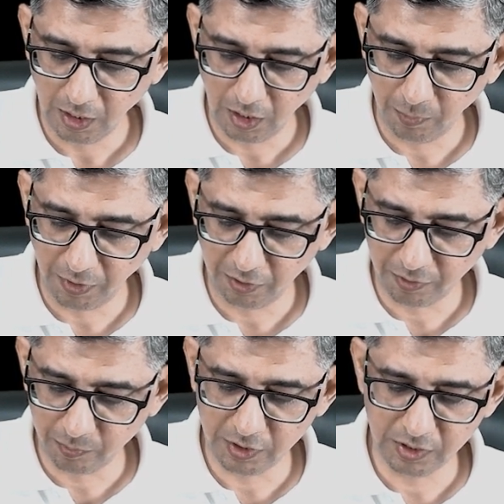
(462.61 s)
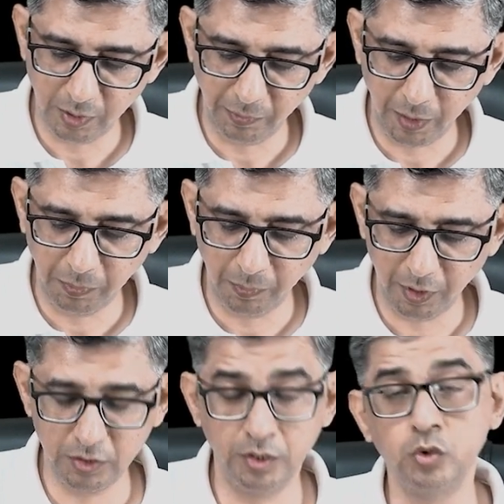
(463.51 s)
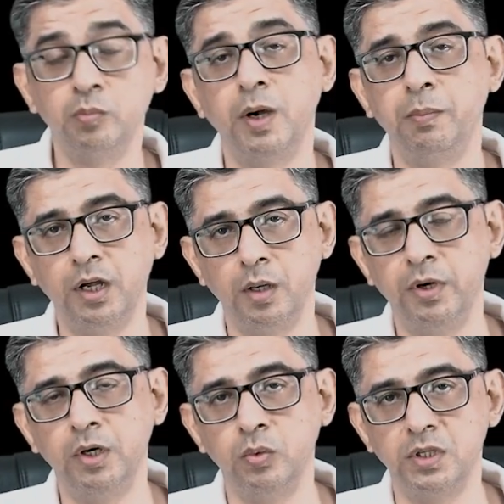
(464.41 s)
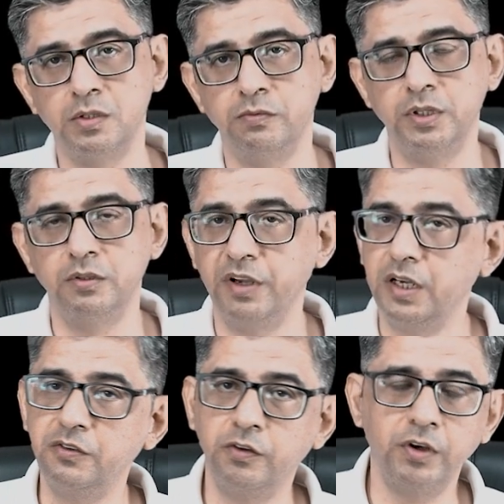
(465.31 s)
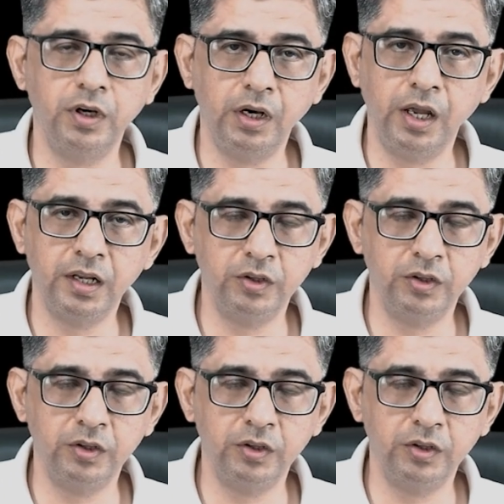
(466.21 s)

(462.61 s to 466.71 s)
Apart from this, there might be patients who might be coming to us with very severe attack.